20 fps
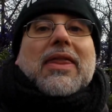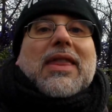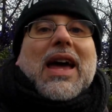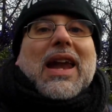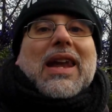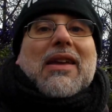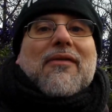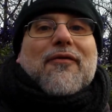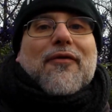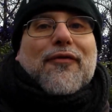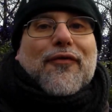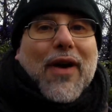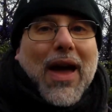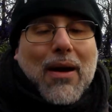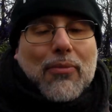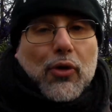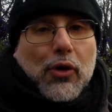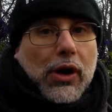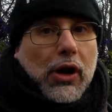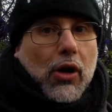Then in
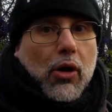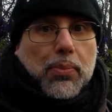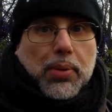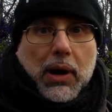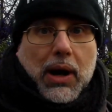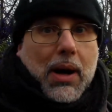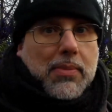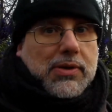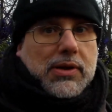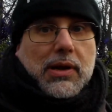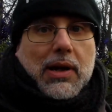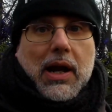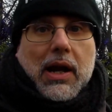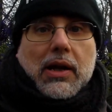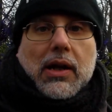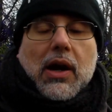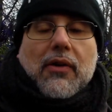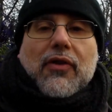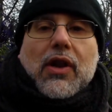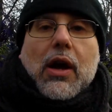February, or perhaps
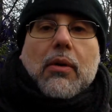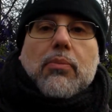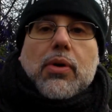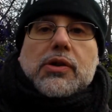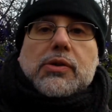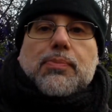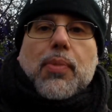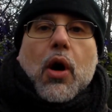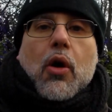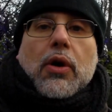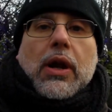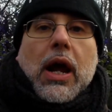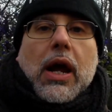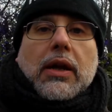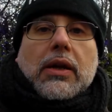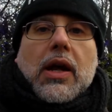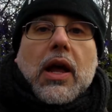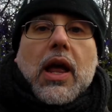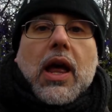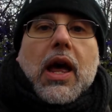later if they postpone
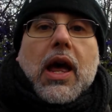it,